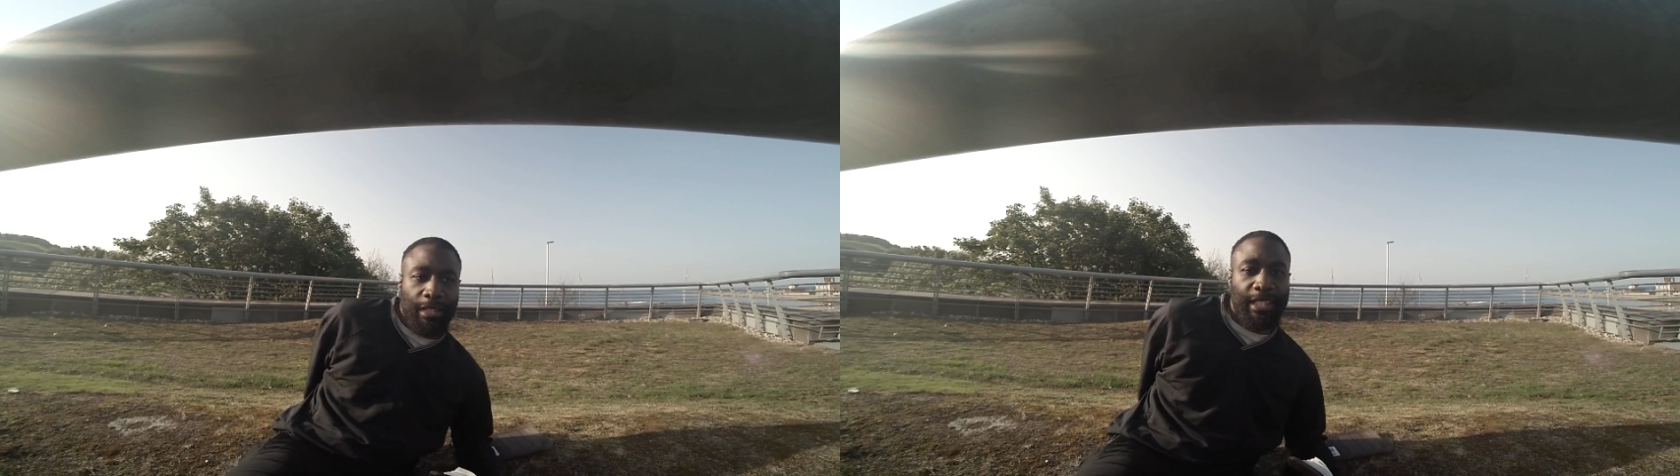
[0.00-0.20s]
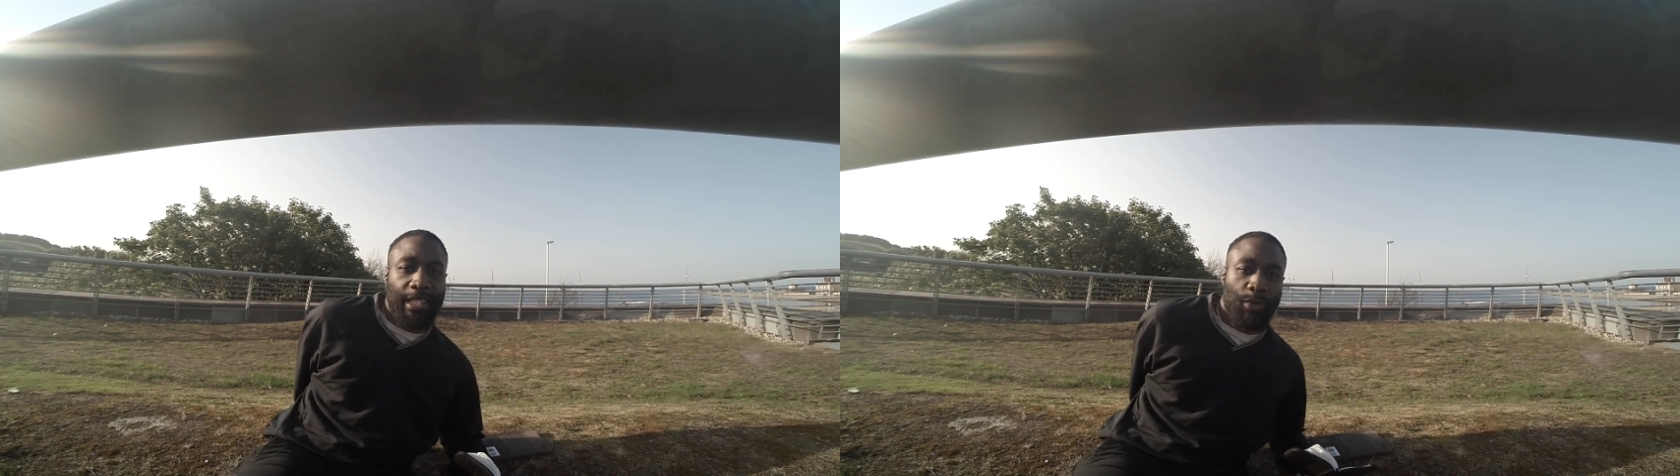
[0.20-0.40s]

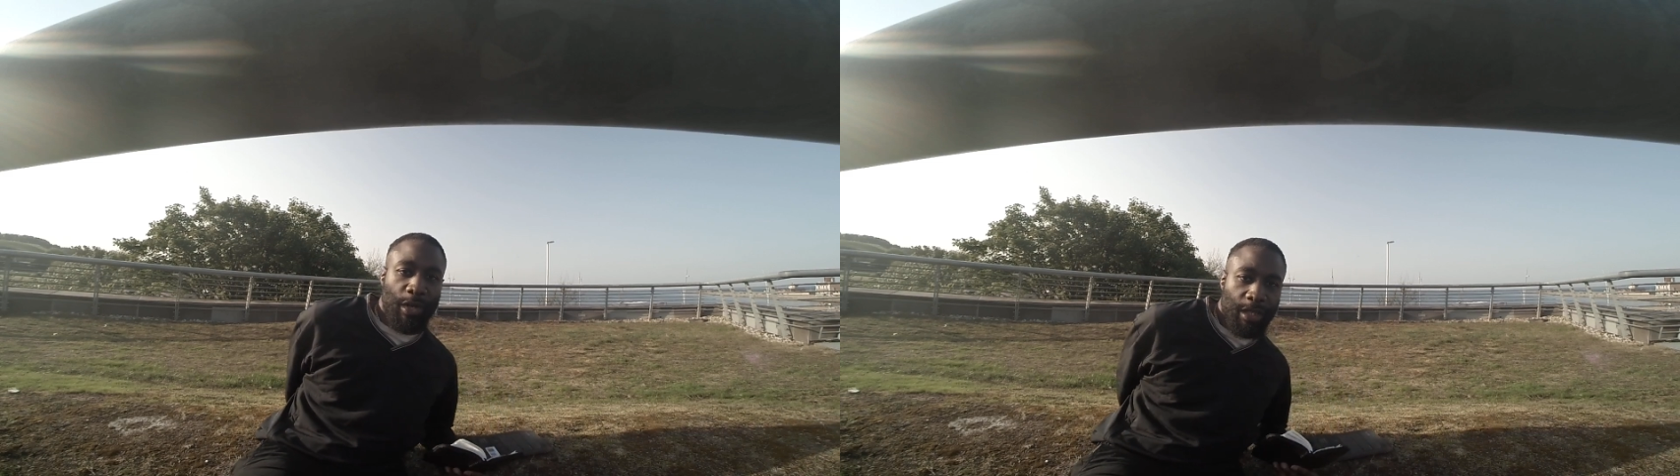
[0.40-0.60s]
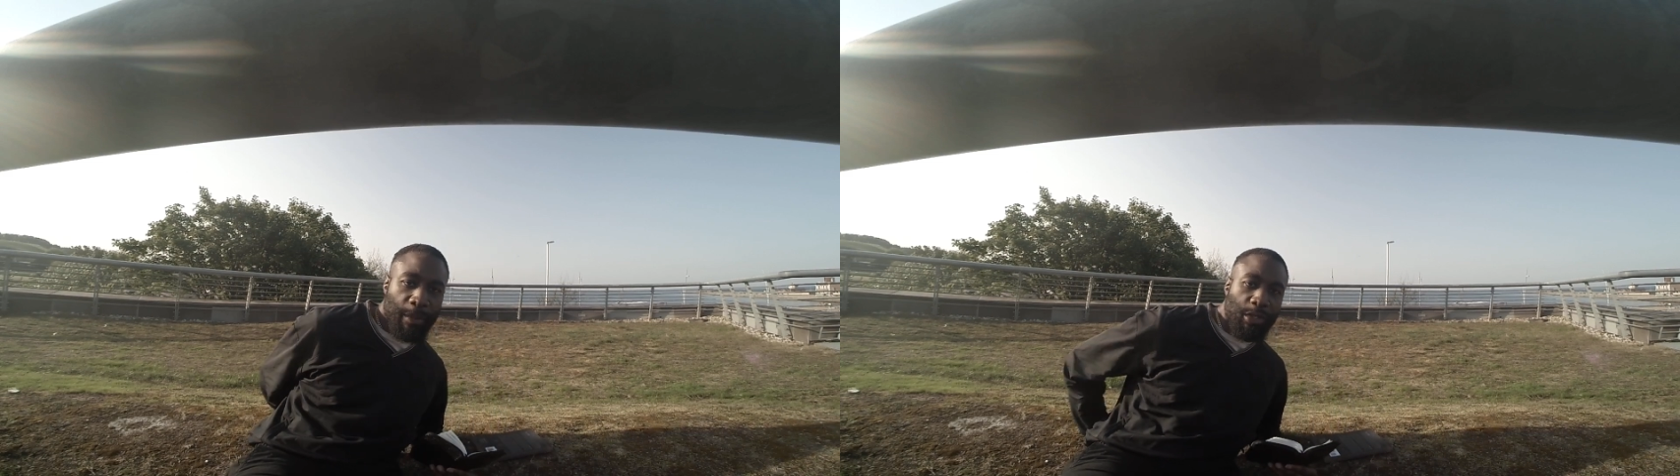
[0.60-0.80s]
this is
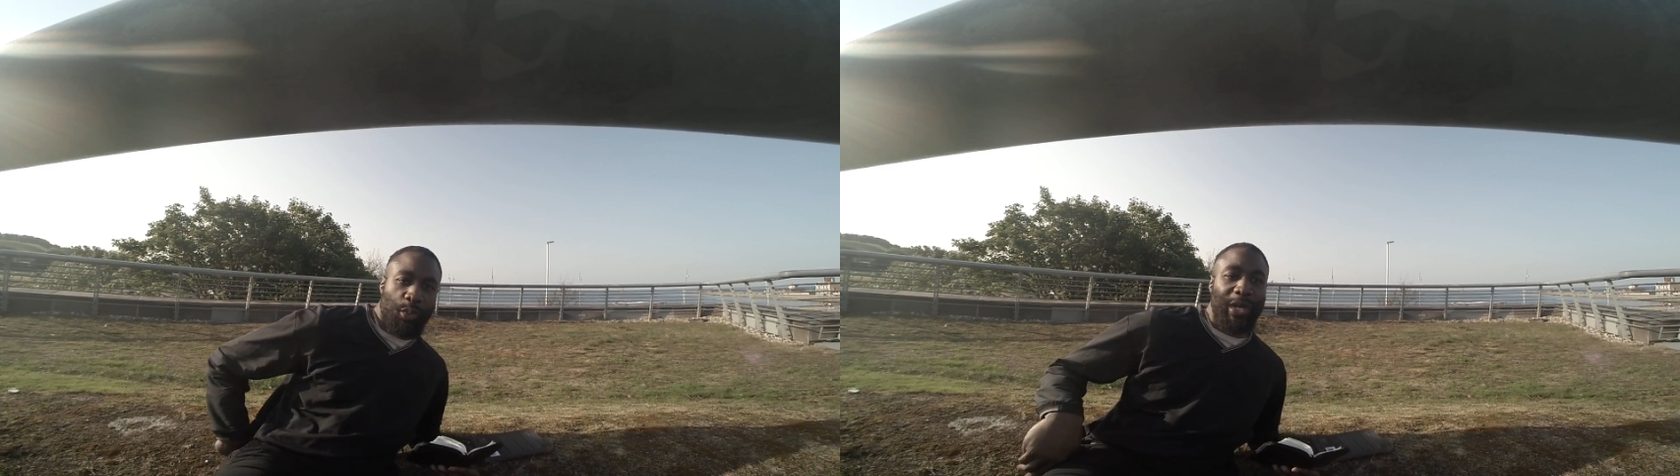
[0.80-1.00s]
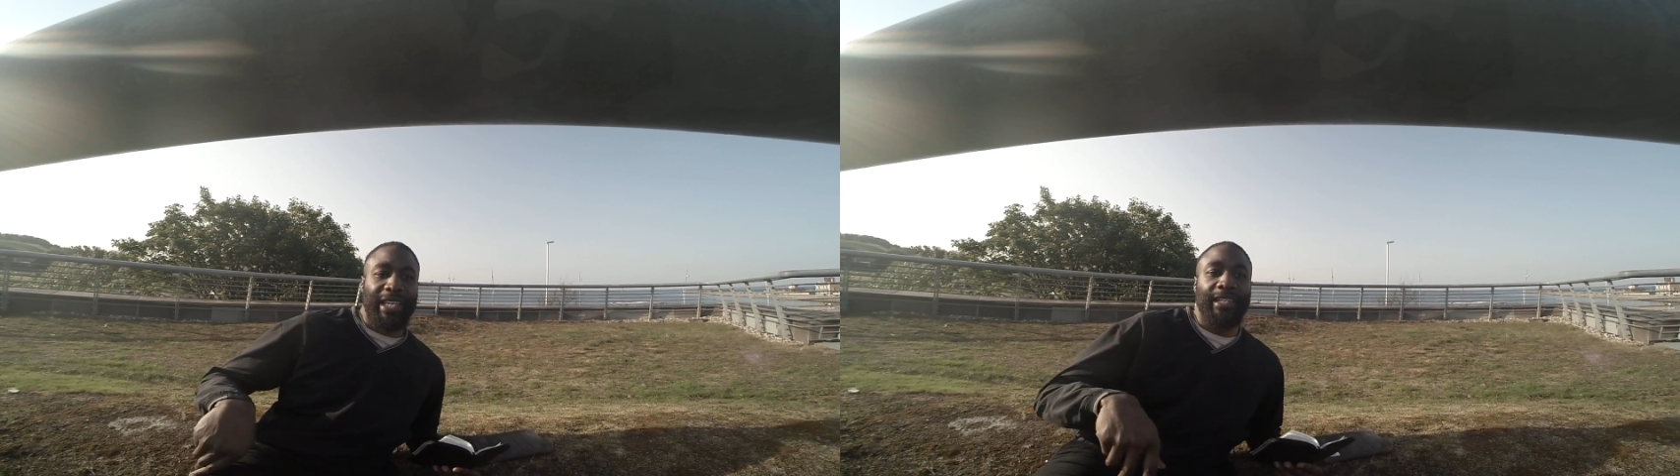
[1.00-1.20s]
one of the most
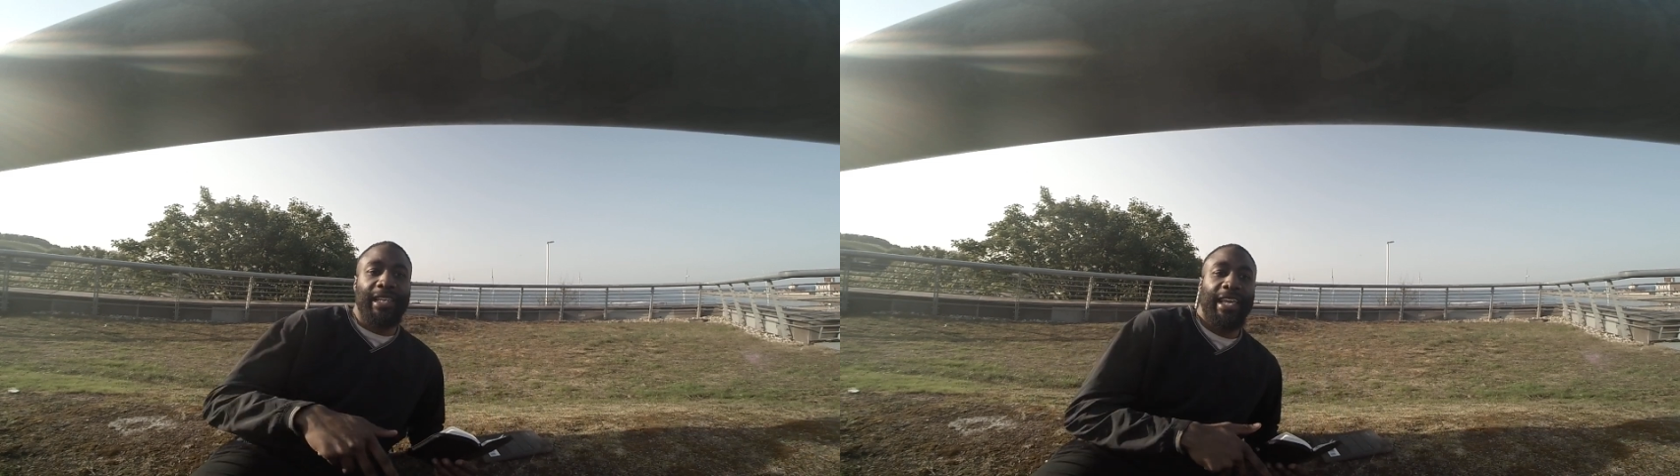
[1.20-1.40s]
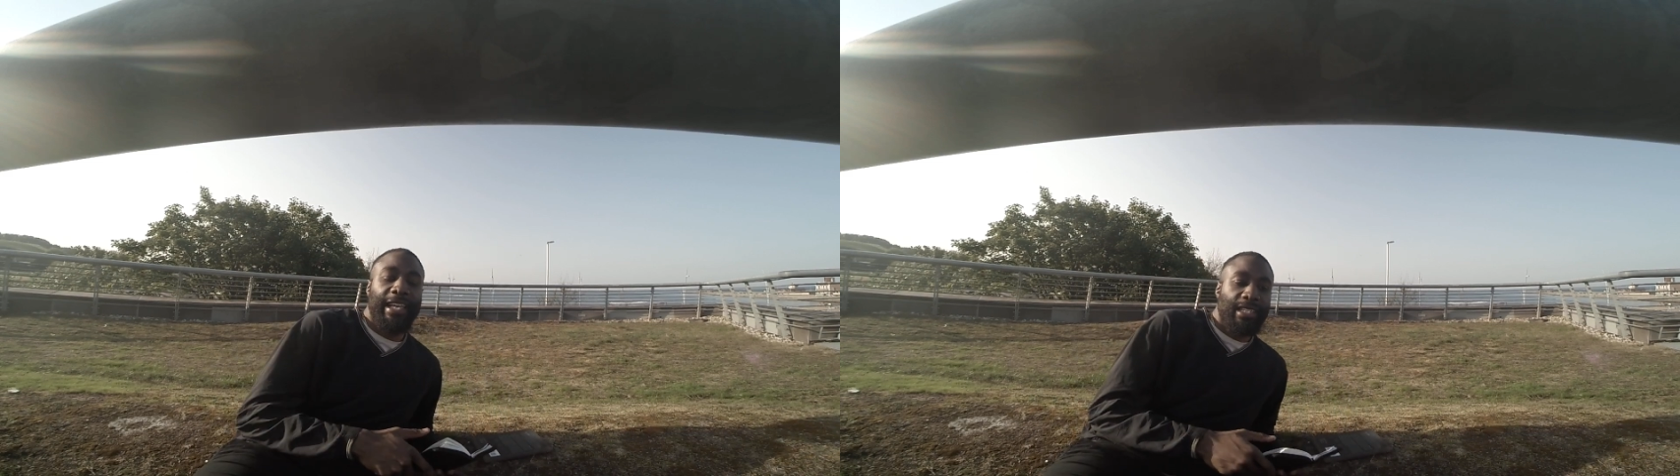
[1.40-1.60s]
wicked
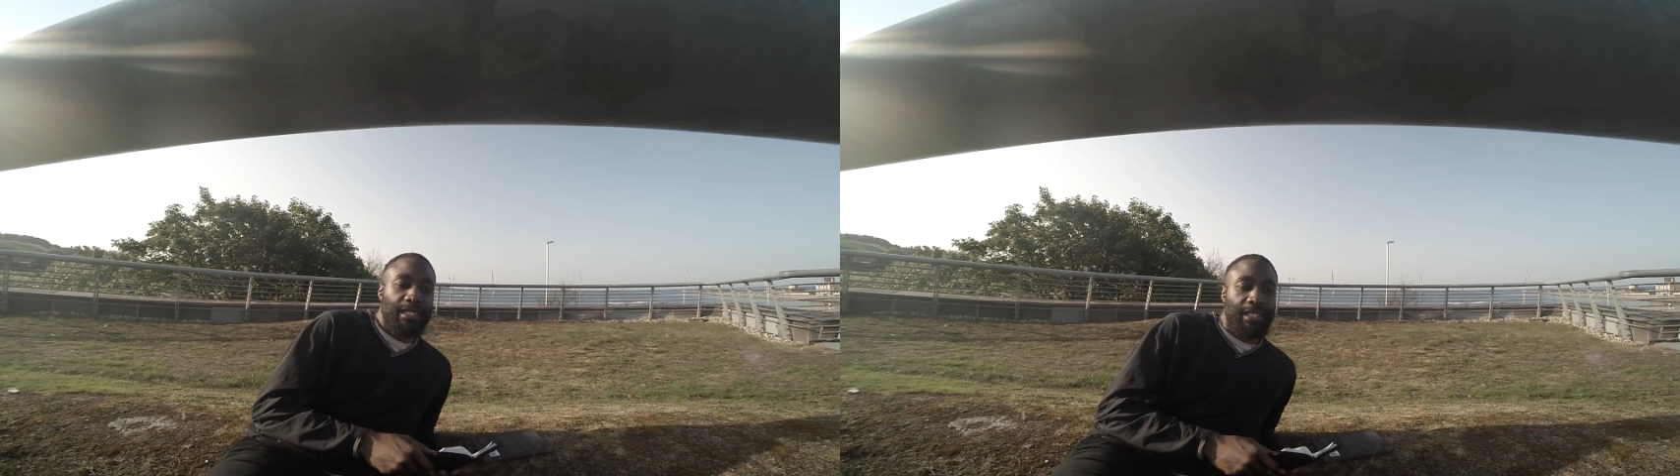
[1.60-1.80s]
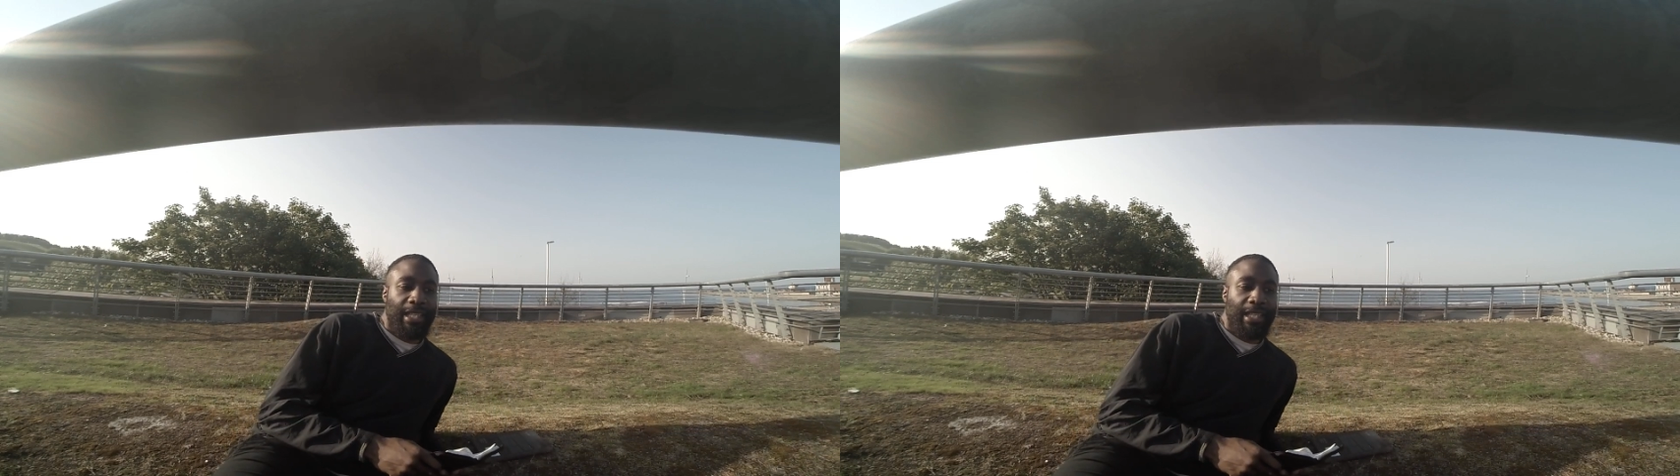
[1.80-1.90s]
kings